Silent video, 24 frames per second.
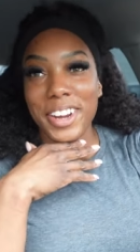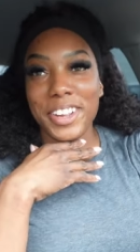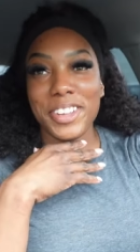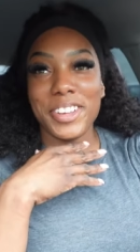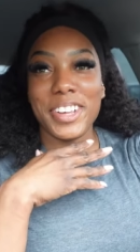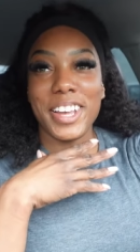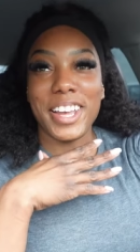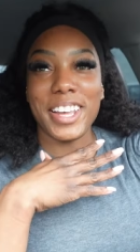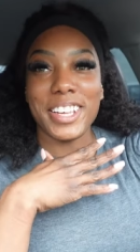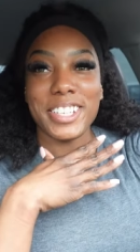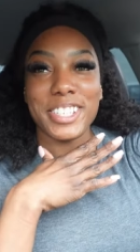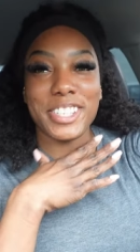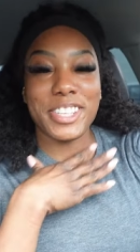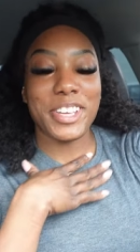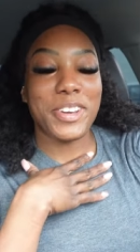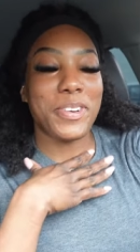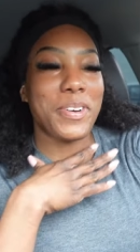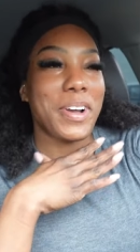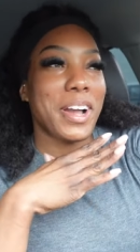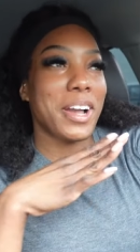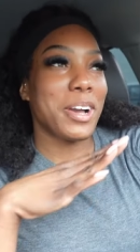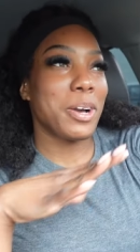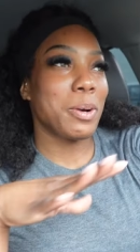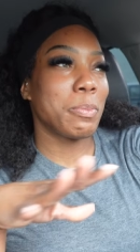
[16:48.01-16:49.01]
right, you guys. So
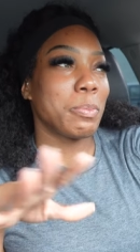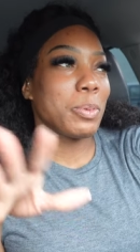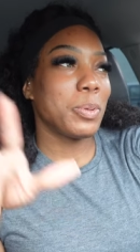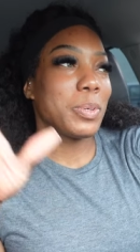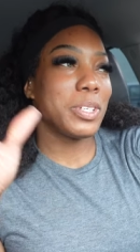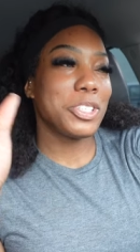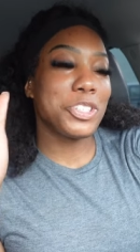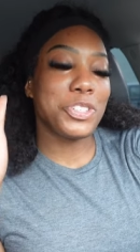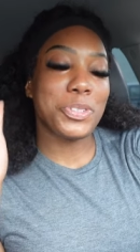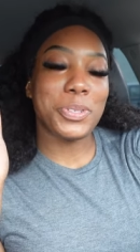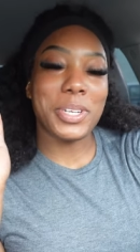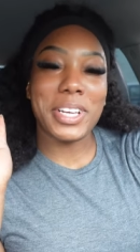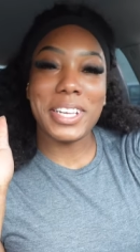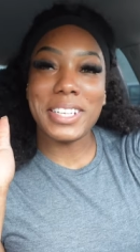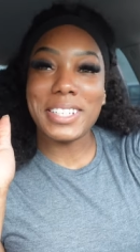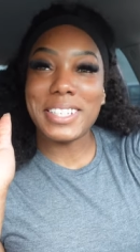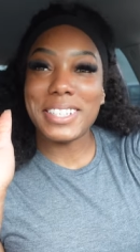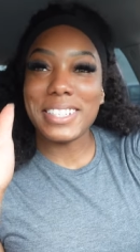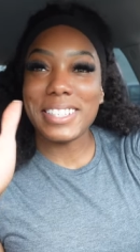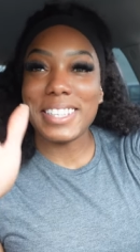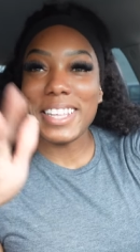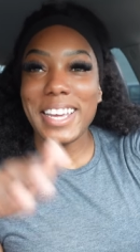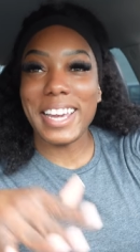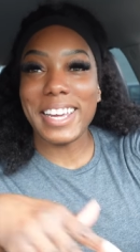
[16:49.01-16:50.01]
I hope you
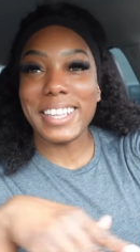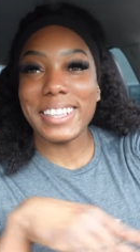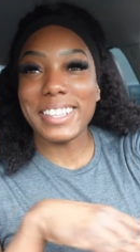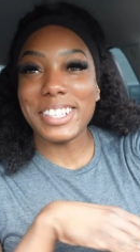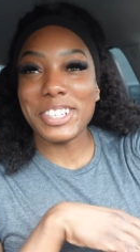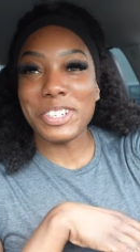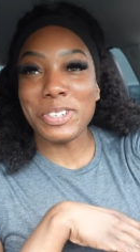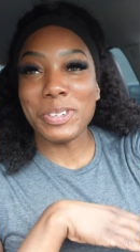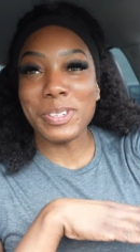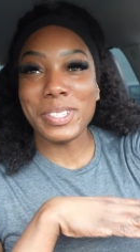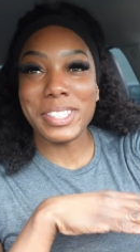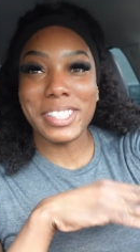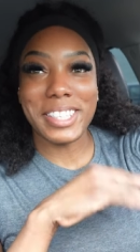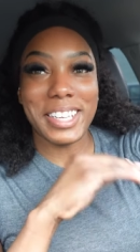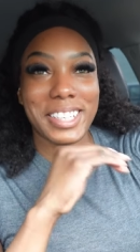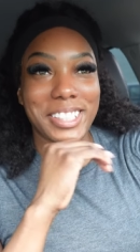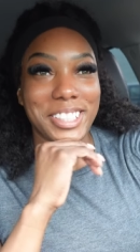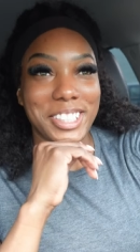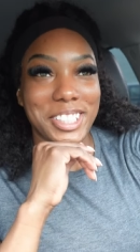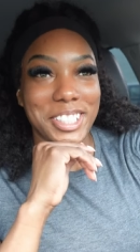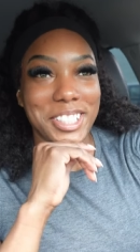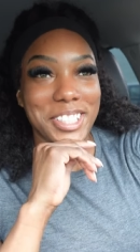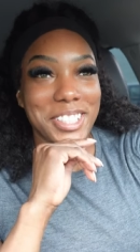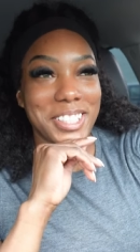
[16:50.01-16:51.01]
enjoyed that little
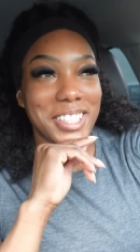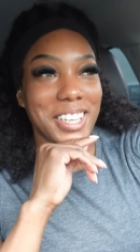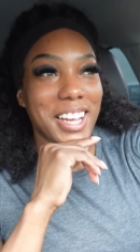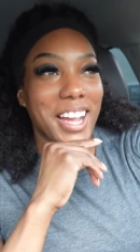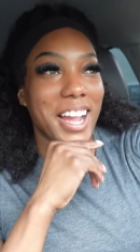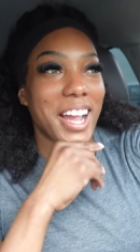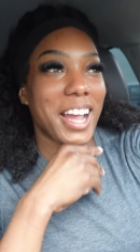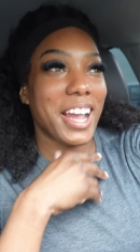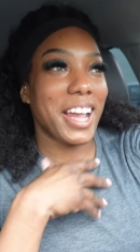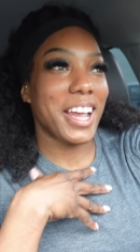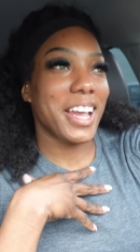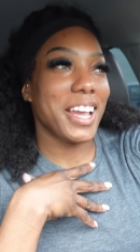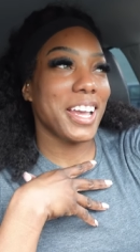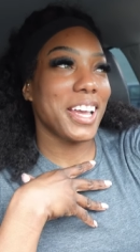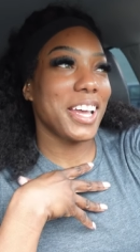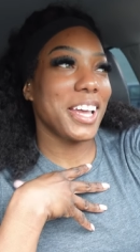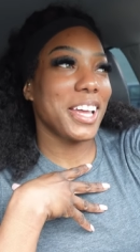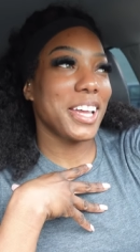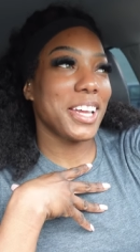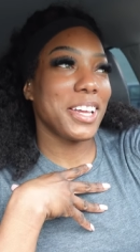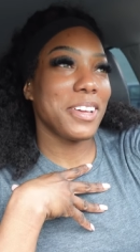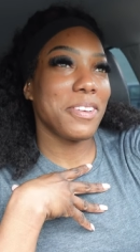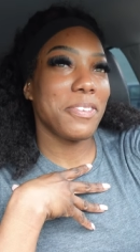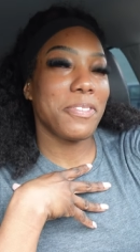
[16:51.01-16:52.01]
session.
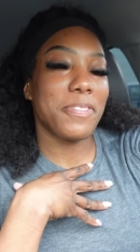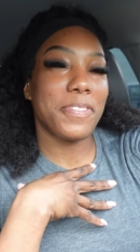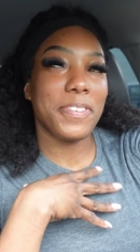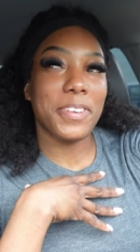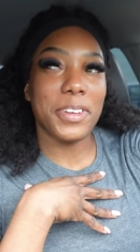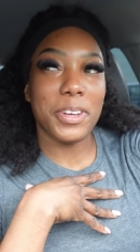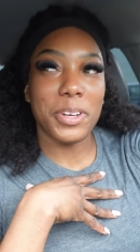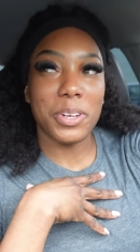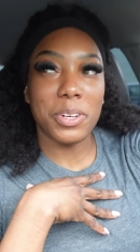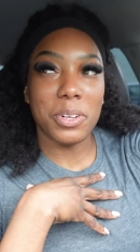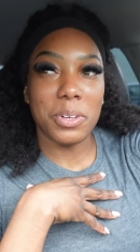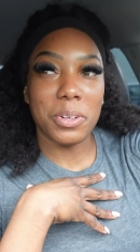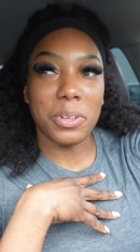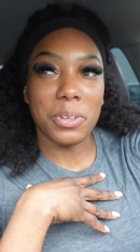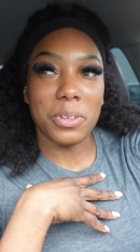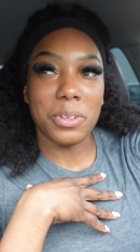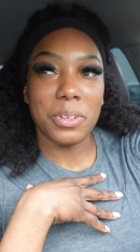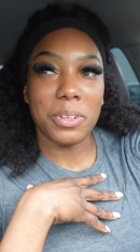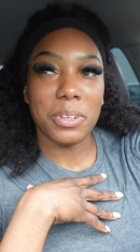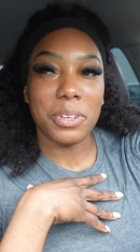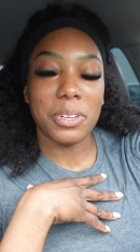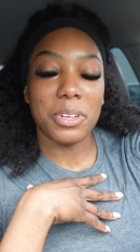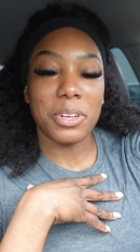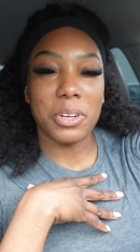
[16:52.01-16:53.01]
I feel
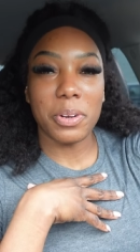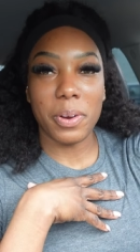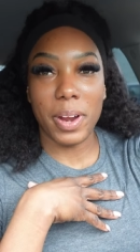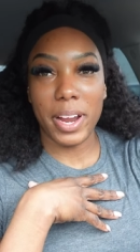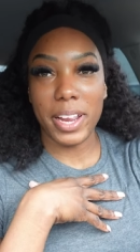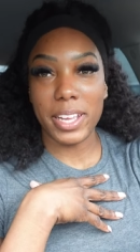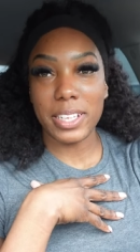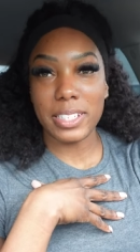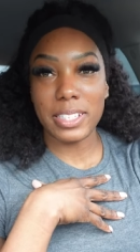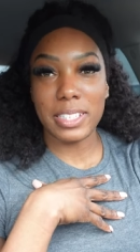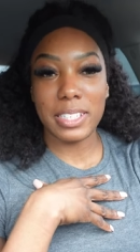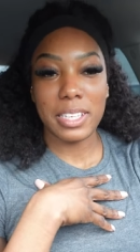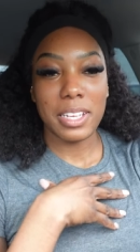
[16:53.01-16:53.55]
great.